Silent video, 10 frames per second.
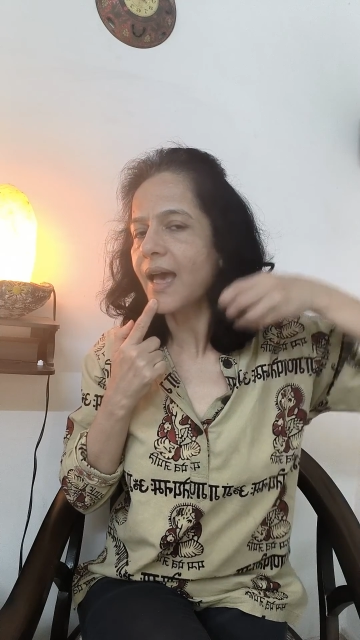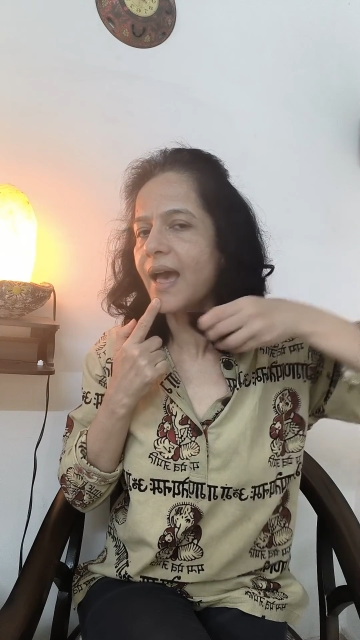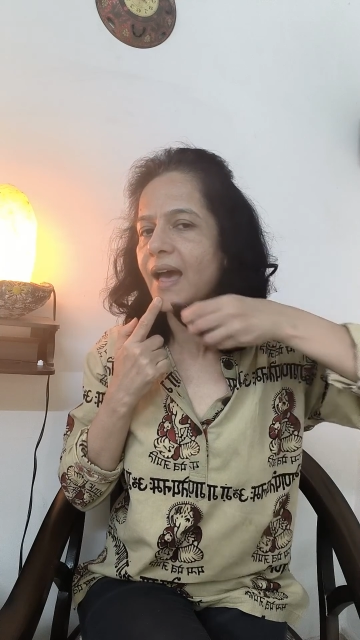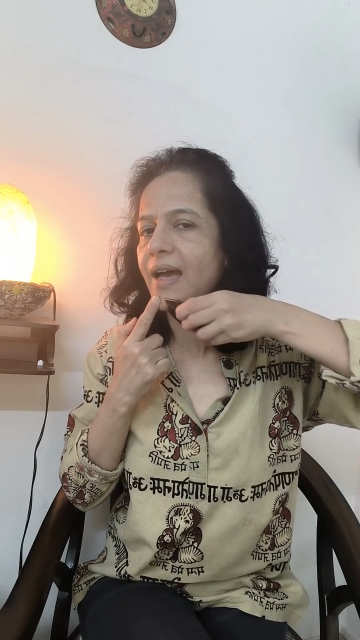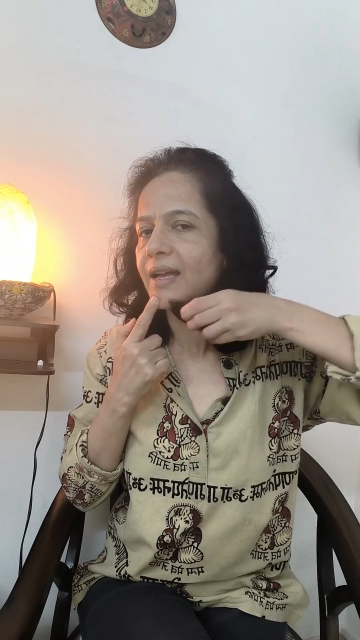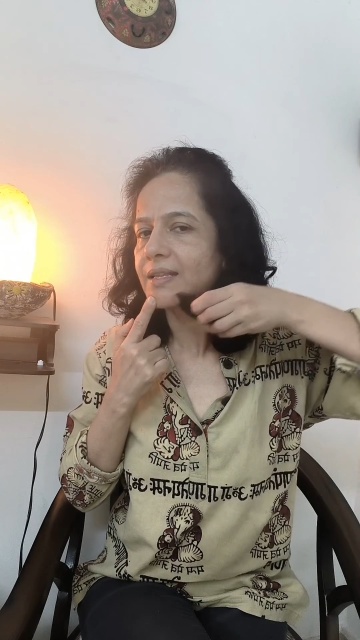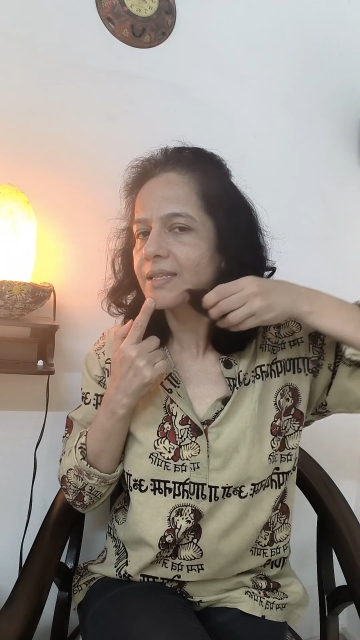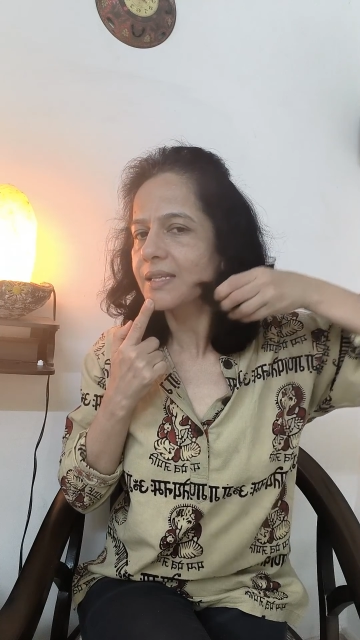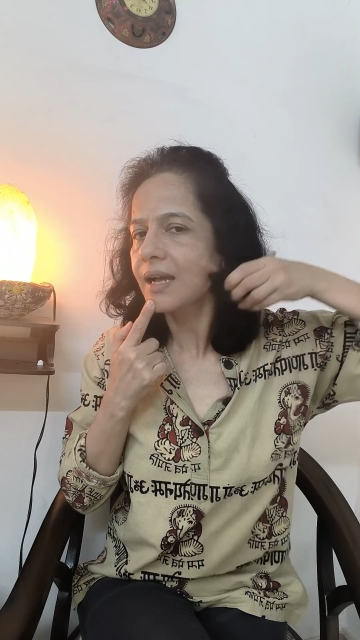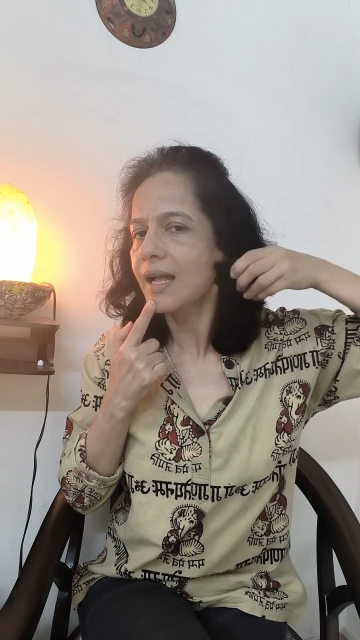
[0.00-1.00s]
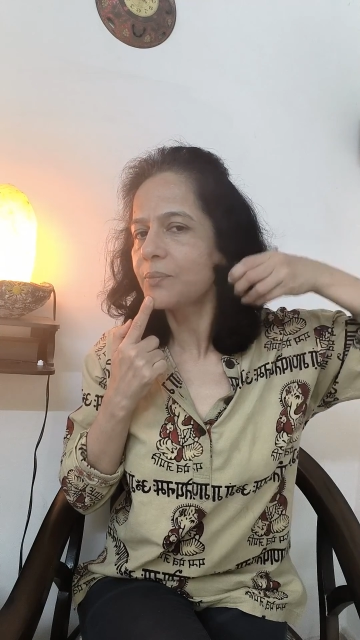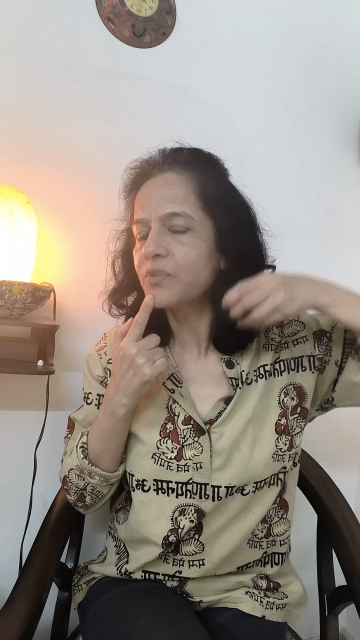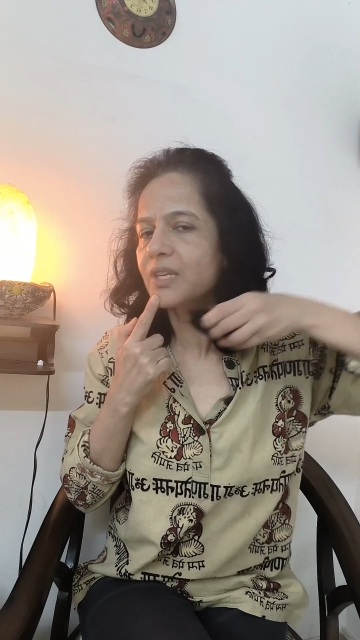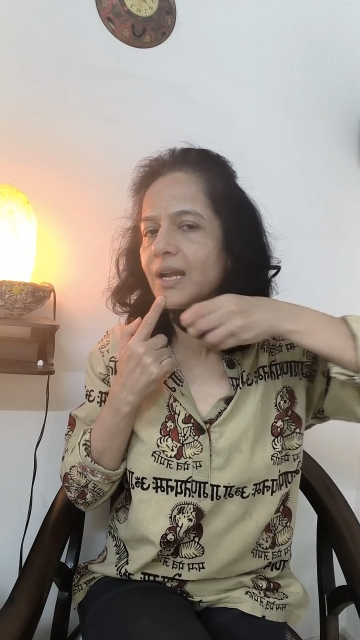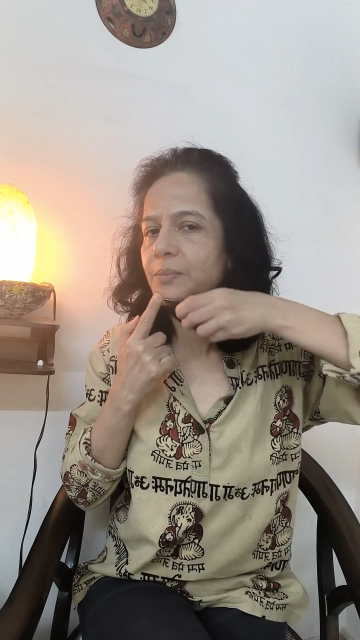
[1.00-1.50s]
and
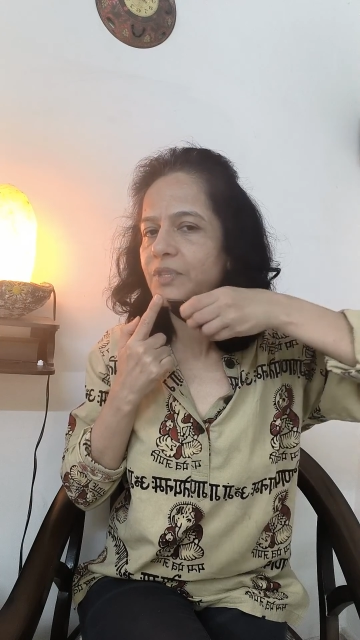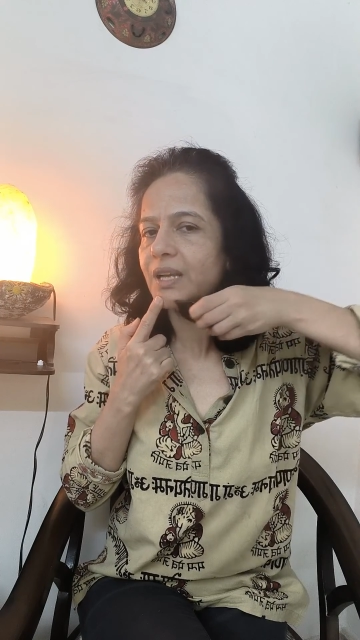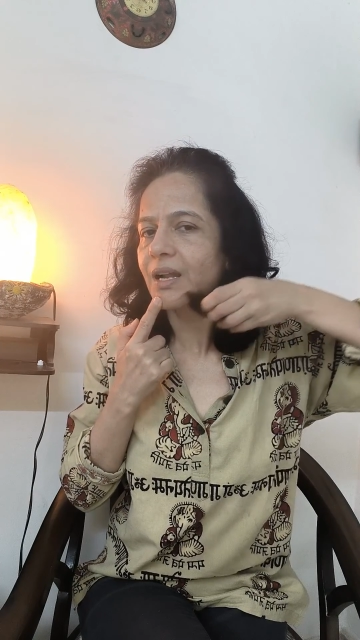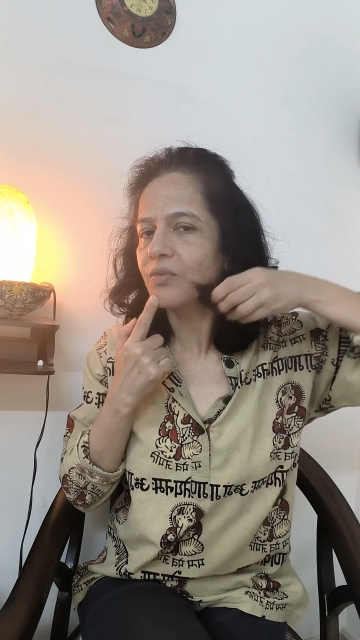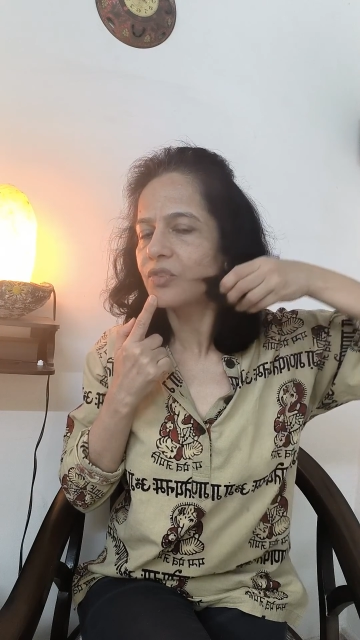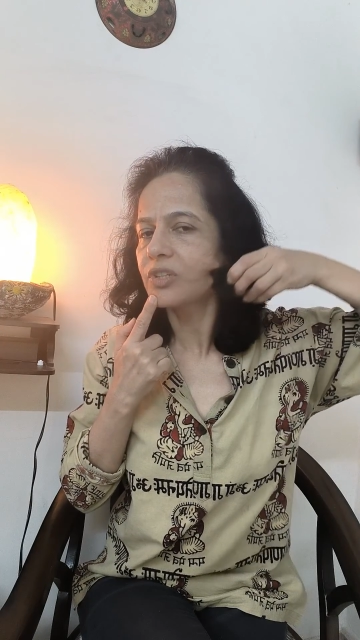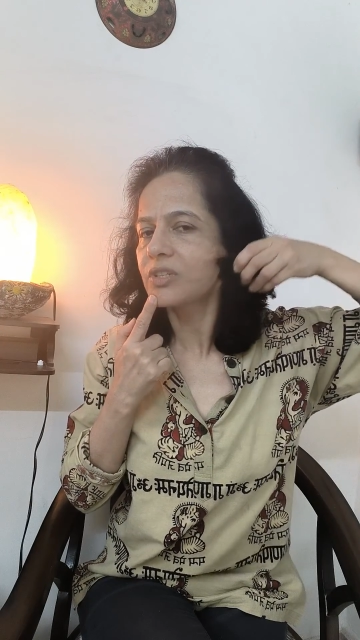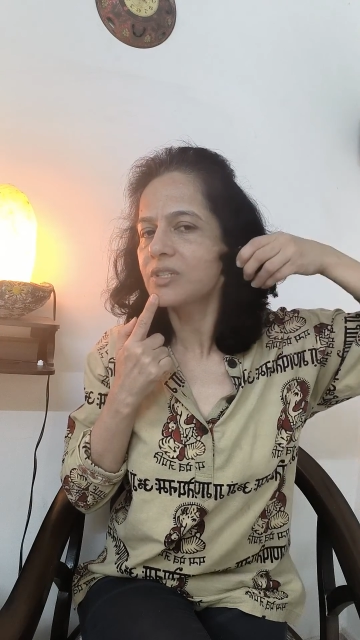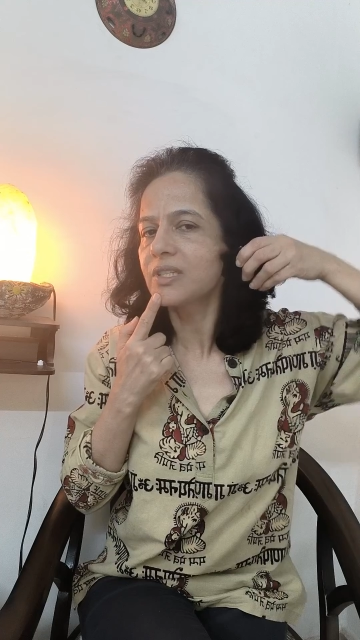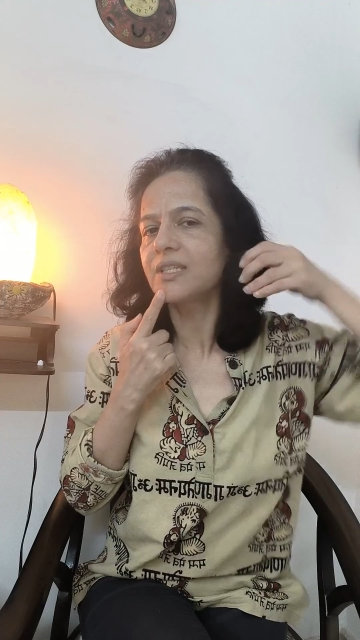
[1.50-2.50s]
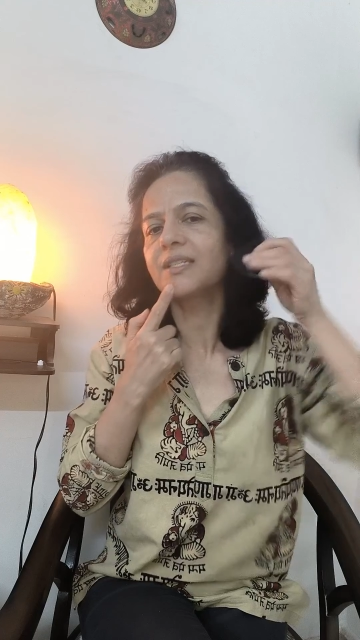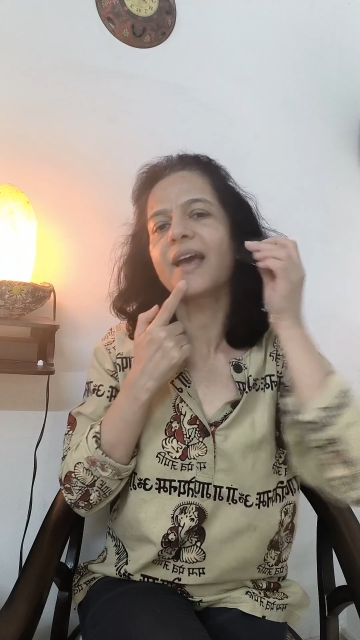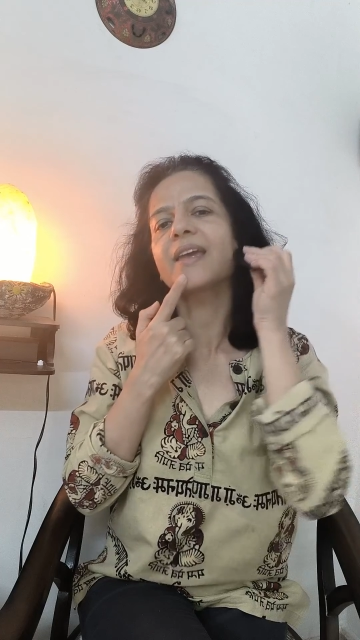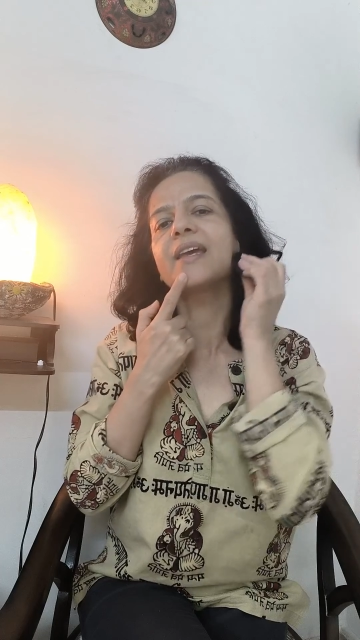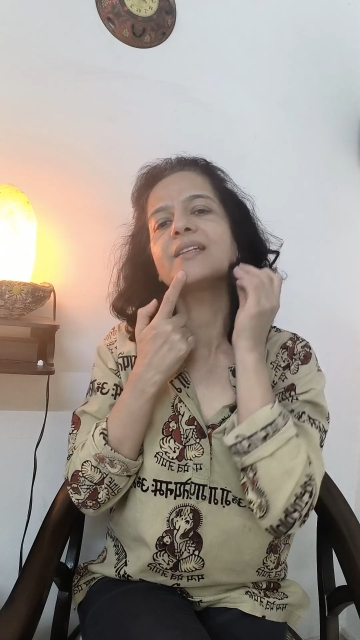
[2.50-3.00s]
sculpt for 30
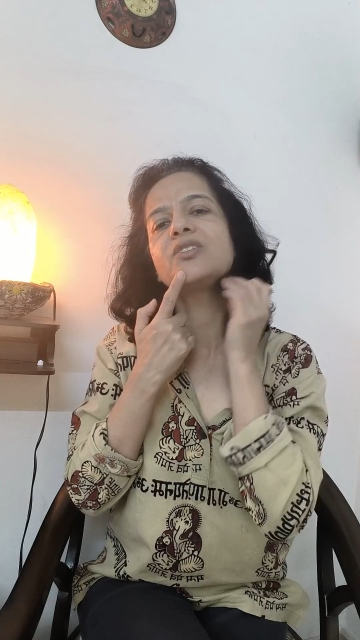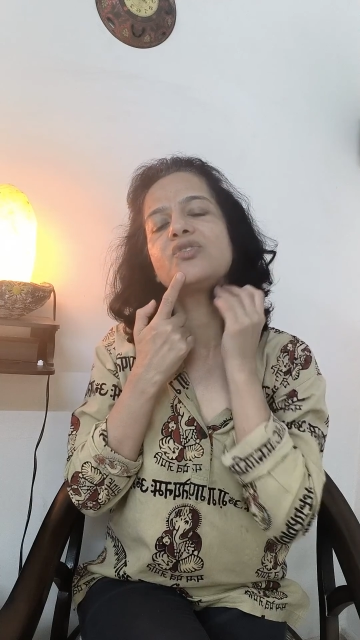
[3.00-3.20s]
seconds,